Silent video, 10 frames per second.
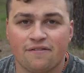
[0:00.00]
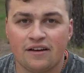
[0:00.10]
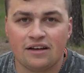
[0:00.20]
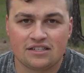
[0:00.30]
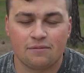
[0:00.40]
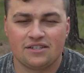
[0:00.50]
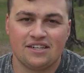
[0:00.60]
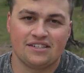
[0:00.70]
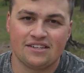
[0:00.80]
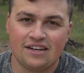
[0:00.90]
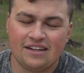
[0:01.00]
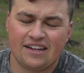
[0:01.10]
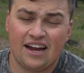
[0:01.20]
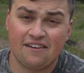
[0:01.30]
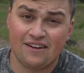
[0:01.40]
if somebody sees
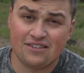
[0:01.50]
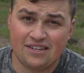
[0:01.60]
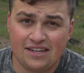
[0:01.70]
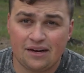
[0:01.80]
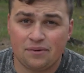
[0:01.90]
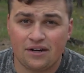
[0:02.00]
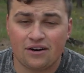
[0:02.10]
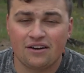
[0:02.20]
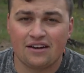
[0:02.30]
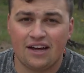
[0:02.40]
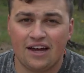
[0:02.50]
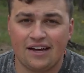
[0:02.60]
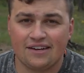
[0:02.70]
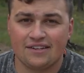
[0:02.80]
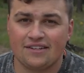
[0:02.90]
that I have LTE up here
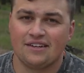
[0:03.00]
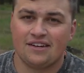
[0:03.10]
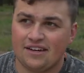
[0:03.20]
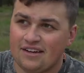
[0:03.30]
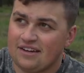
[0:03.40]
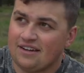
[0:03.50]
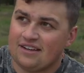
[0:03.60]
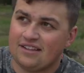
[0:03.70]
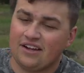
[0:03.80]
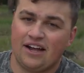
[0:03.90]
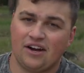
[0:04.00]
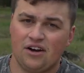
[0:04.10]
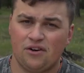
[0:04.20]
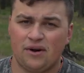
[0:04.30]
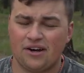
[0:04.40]
and they're like,
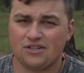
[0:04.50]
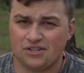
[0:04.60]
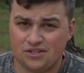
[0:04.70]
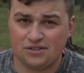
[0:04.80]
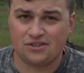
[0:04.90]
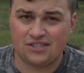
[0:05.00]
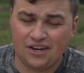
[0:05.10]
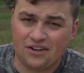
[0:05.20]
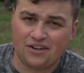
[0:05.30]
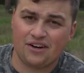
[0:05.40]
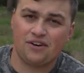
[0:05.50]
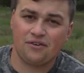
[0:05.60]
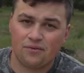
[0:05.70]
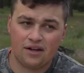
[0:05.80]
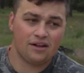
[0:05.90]
oh, why don't you just use your cellular?
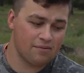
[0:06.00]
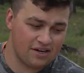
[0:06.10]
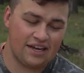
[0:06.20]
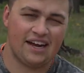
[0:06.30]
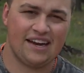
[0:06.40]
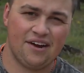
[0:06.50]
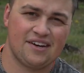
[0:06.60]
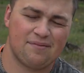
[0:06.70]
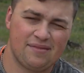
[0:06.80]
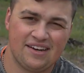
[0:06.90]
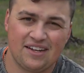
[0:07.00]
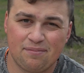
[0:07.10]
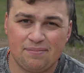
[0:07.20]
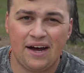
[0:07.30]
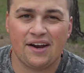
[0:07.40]
Well, I'm gonna take it down in the
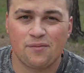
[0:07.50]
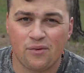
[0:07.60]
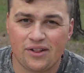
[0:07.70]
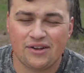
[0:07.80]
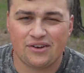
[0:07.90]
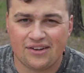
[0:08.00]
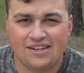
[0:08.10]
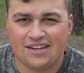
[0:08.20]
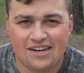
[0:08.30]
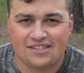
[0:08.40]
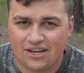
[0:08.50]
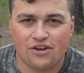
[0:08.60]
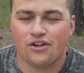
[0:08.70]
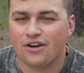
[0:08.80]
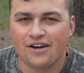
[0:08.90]
bottom where there isn't any
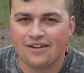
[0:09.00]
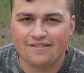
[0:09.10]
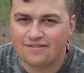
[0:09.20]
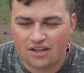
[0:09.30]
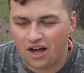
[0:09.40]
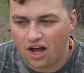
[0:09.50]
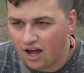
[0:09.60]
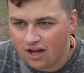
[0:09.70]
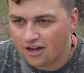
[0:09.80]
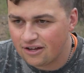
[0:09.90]
cellular. Duh.